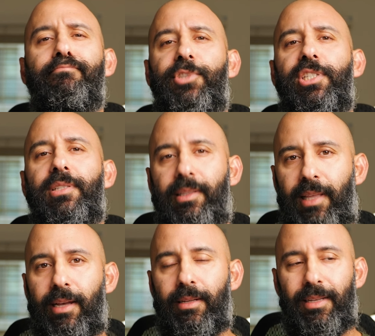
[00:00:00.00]
Just like
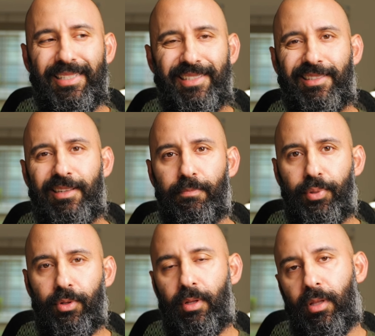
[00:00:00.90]
that.
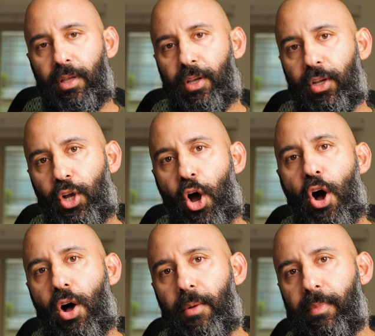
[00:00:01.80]
Simple,
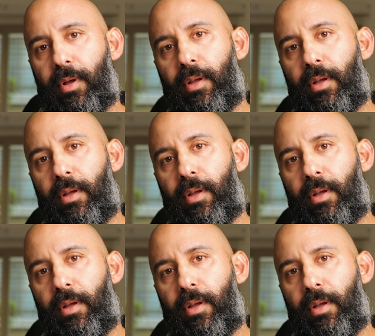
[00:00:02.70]
calm,